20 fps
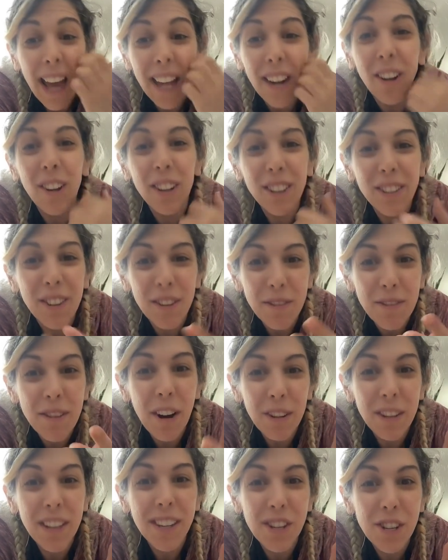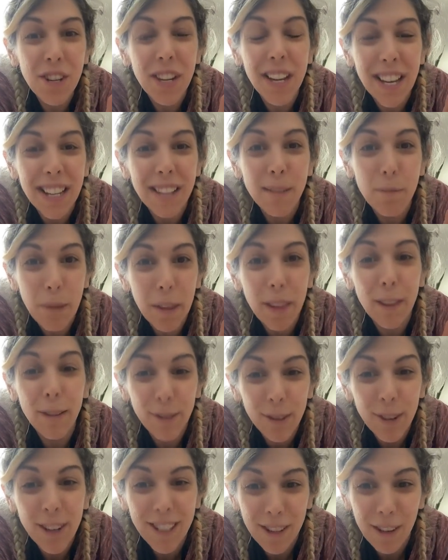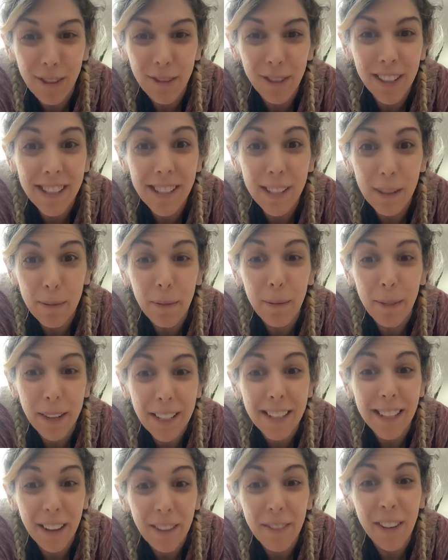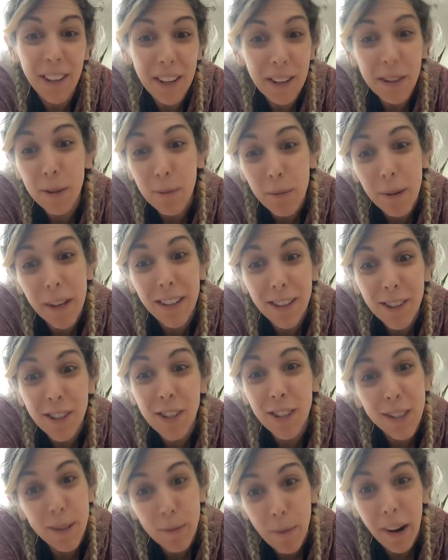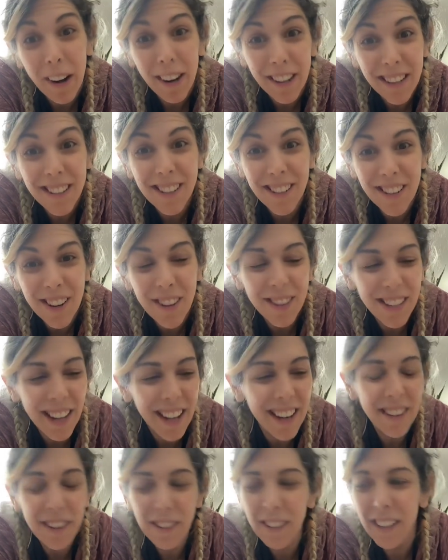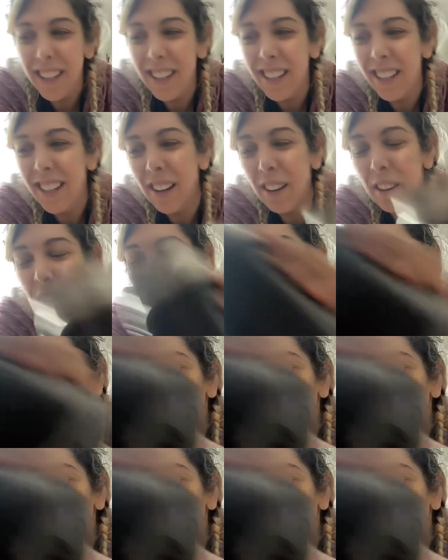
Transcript: And all of you know that she has been the voiceover in some of my slime videos because she's smart and she knows how to do it, you know.